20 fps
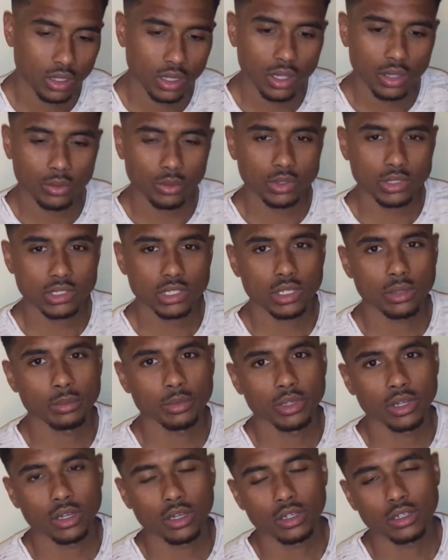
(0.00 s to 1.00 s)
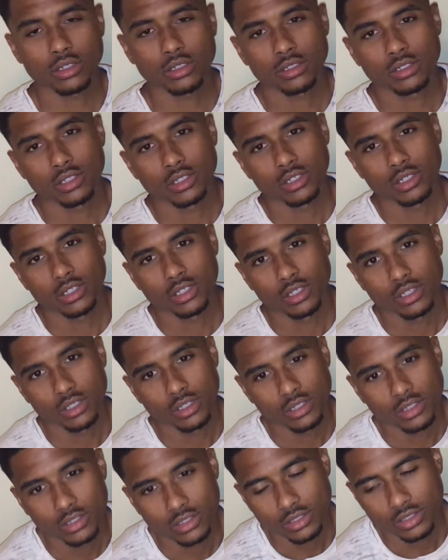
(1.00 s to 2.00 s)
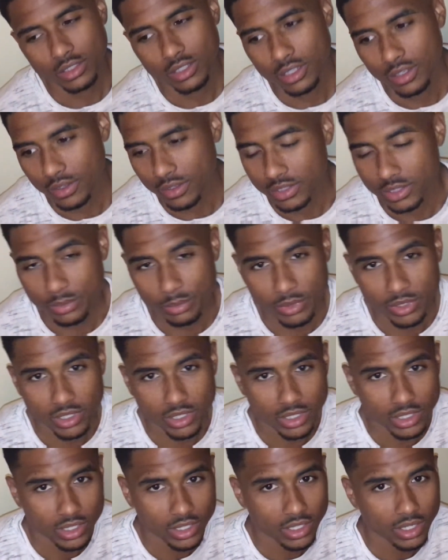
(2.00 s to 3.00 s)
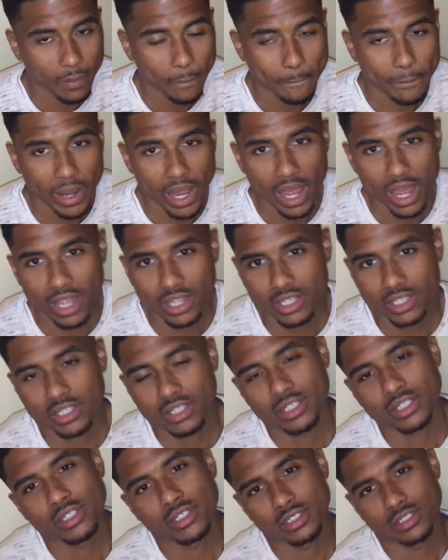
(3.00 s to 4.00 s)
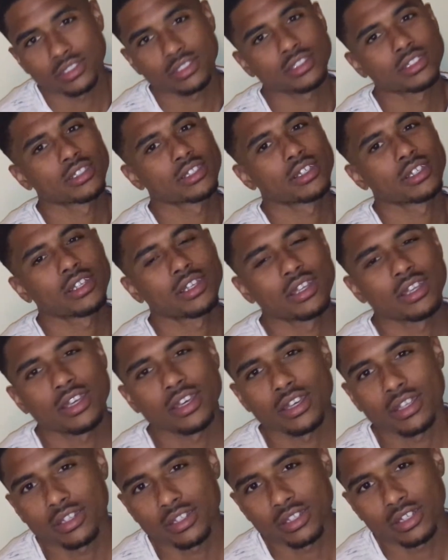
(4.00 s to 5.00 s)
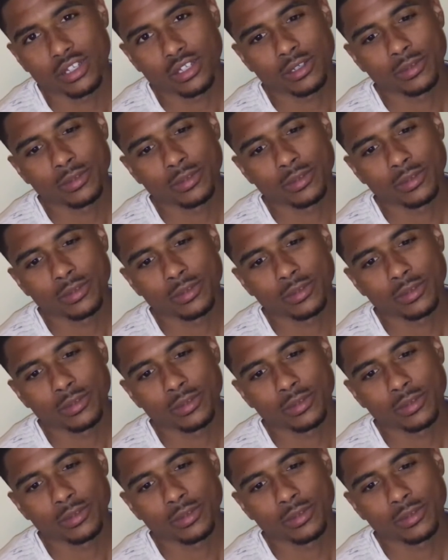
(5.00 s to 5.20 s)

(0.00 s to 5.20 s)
Hey, what's up, y'all? It's me again. I'm back, and